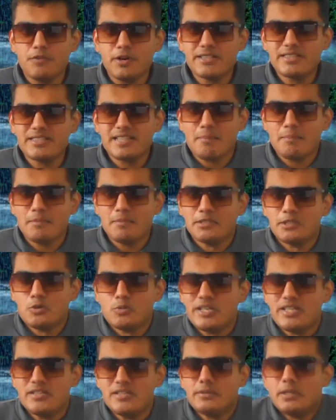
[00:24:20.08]
for example,
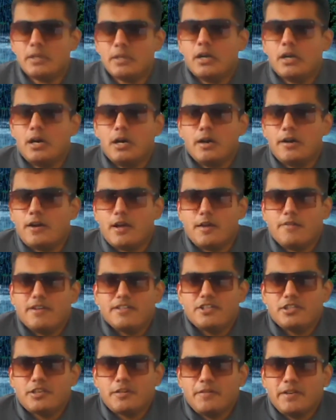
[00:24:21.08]
if
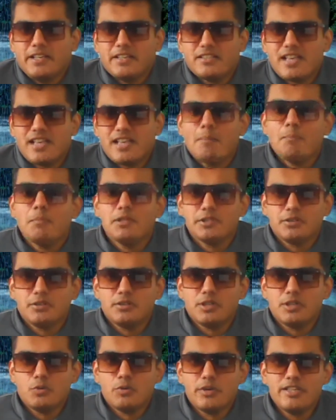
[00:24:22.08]
I just give an example,
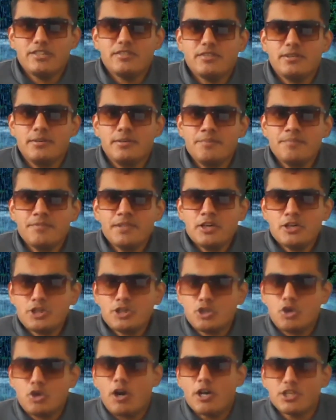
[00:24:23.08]
the recent
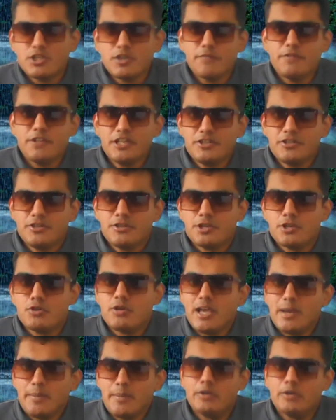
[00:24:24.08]
shortage of teachers due
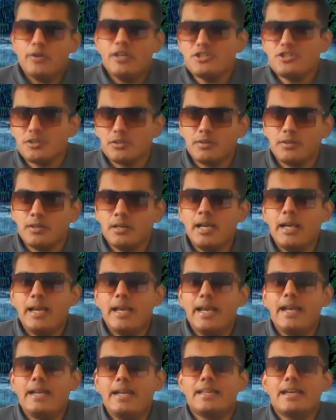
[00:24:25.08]
to immigration,
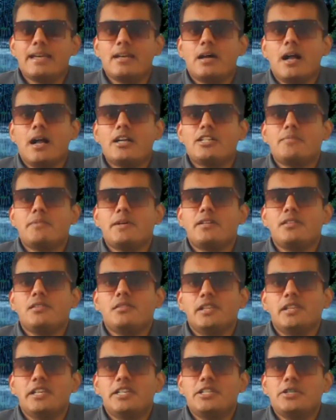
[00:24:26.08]
it can
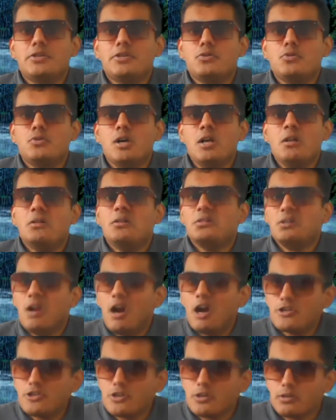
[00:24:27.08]
ultimately lead to
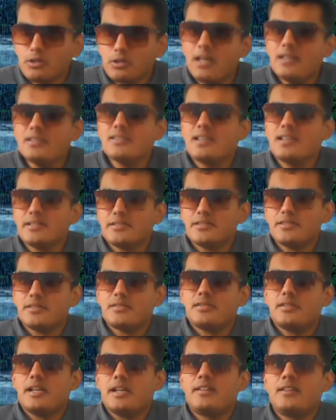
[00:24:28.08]
larger class
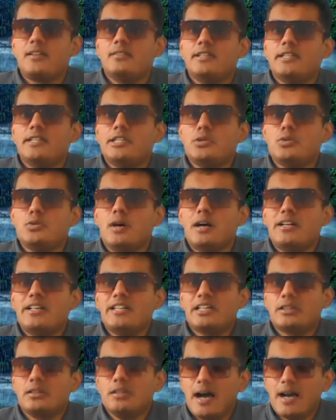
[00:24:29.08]
sizes. It can lead to a
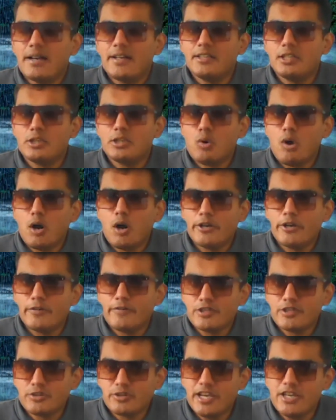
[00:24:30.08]
decline in the quality
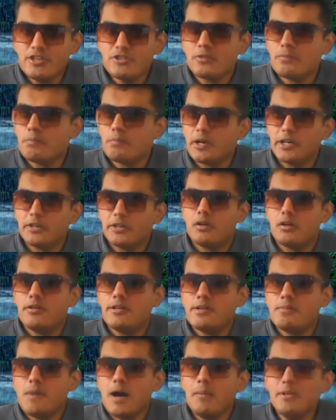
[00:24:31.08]
of education,
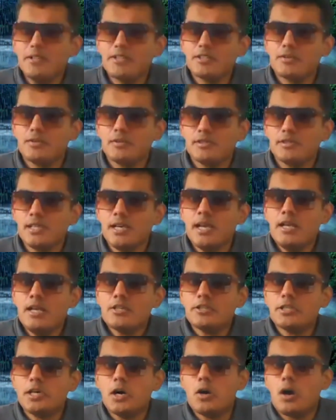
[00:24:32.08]
particularly in public schools.
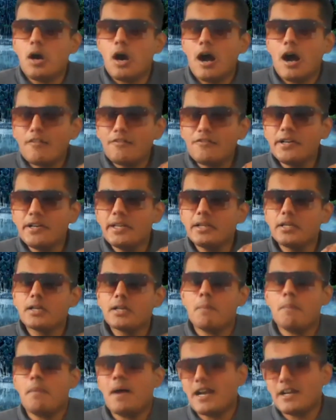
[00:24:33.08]
So, offering
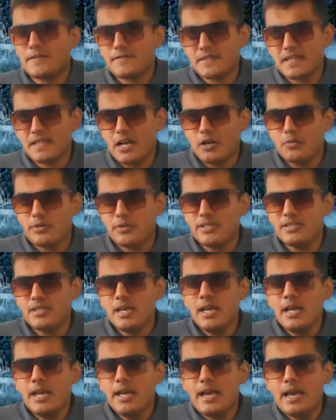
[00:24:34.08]
comparative
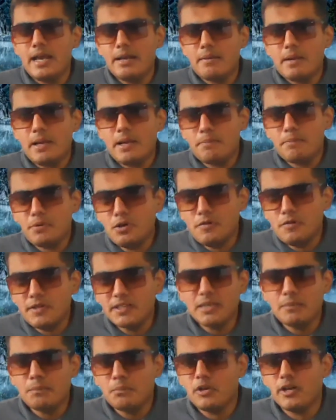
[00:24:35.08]
salaries and
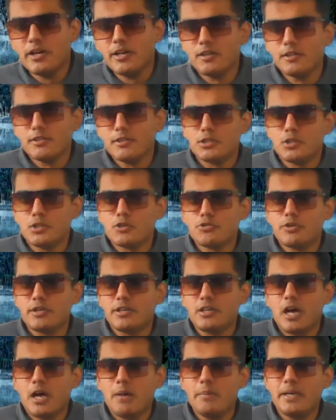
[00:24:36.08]
improving the political
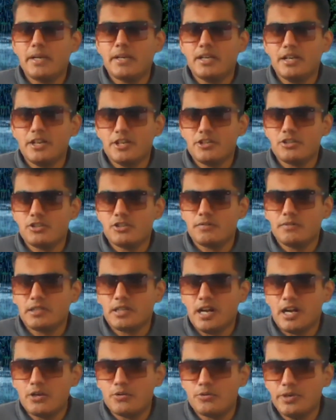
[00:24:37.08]
socioeconomic conditions of
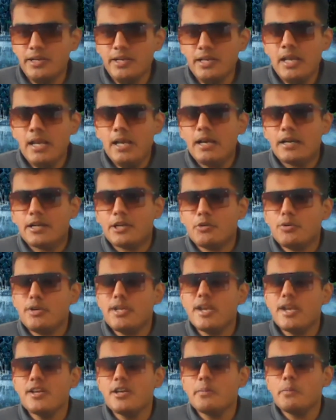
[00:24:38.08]
the country,
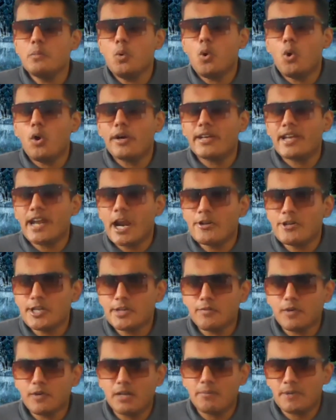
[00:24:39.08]
creating more
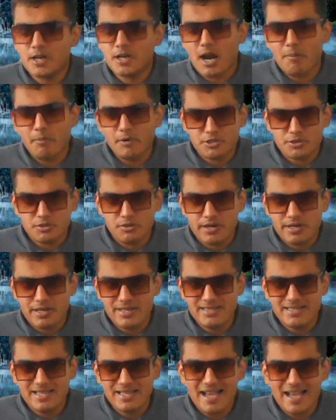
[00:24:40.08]
career development
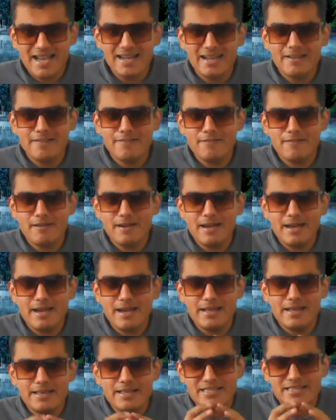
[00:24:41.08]
opportunities, and
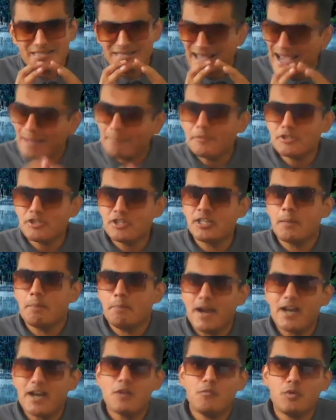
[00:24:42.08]
establishing a
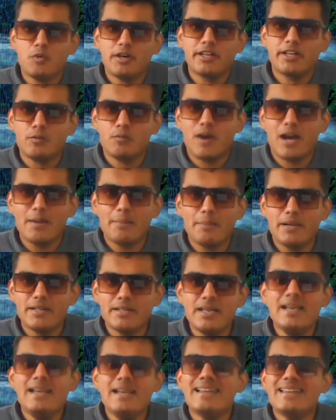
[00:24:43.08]
better work
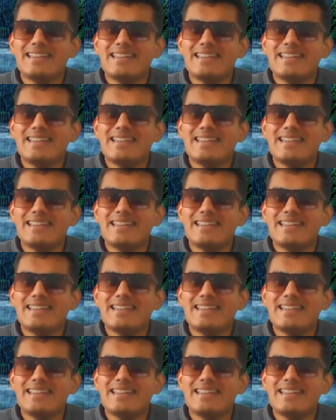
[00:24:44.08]
environment